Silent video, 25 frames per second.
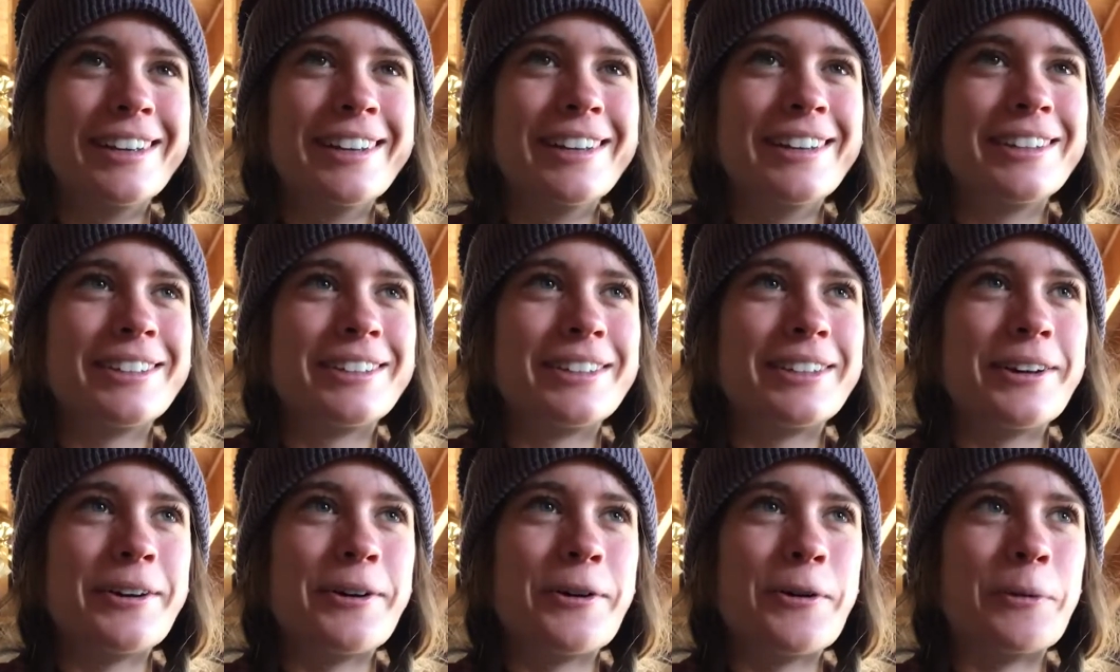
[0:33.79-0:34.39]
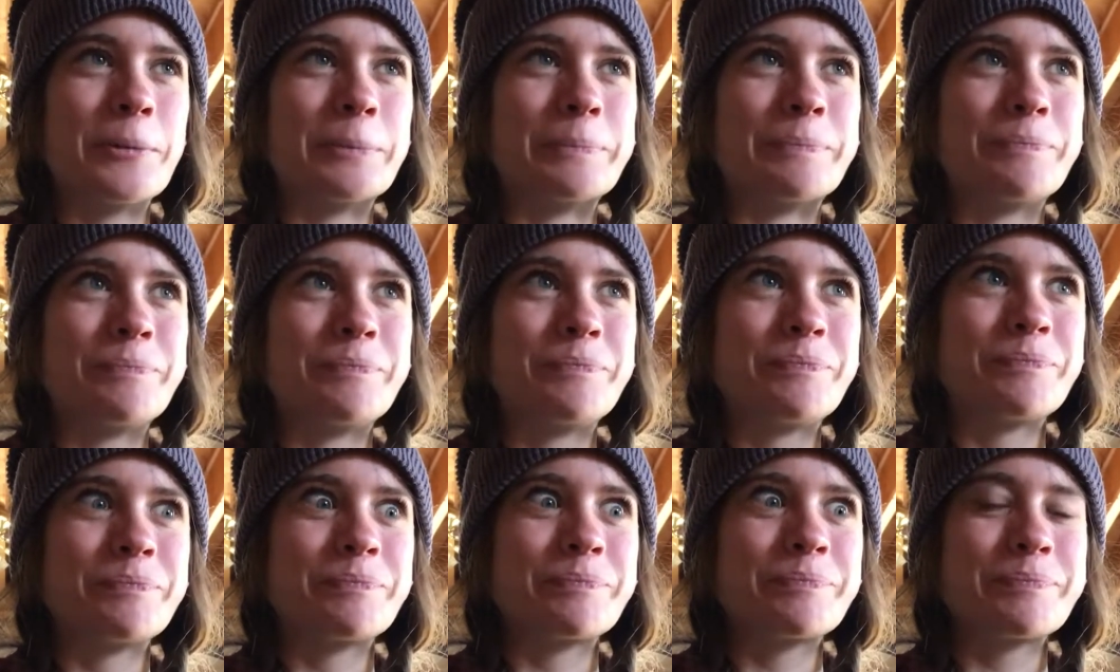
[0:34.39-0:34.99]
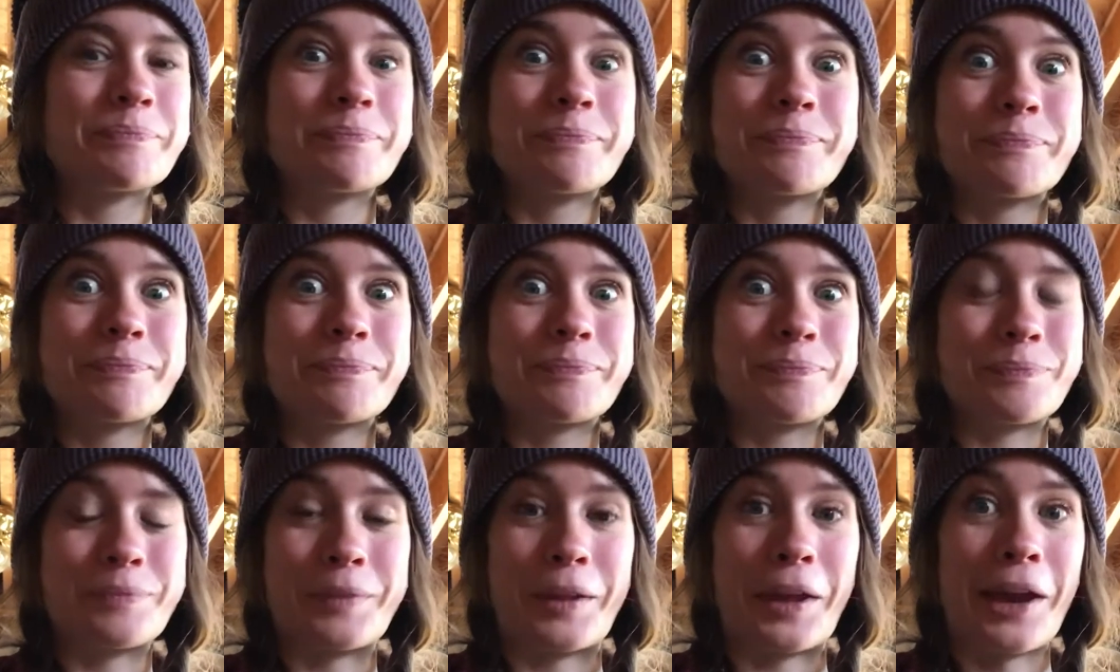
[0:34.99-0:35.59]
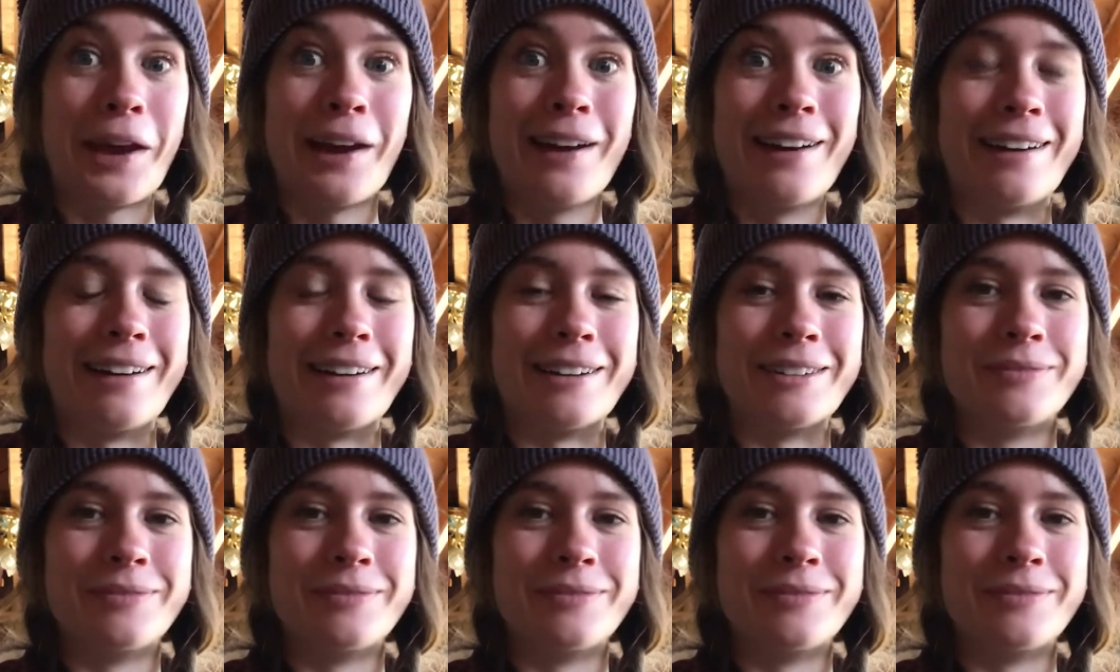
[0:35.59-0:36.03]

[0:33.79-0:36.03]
So, yeah.